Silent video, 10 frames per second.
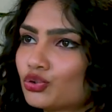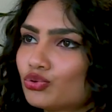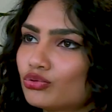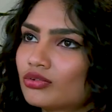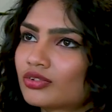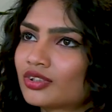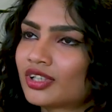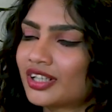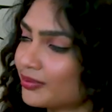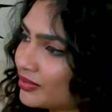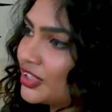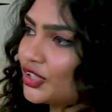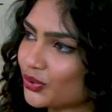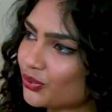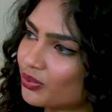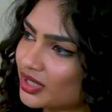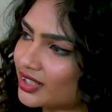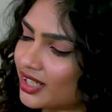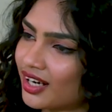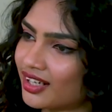to continue
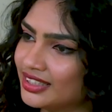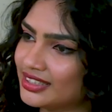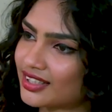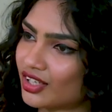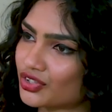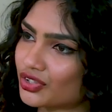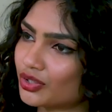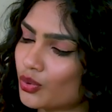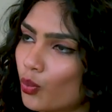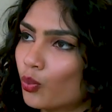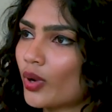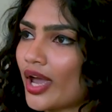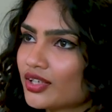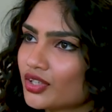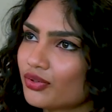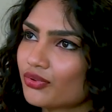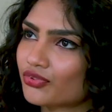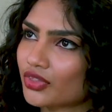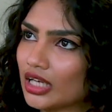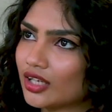with our discussion, where do you
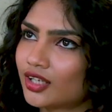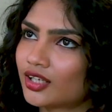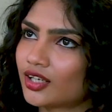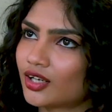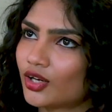think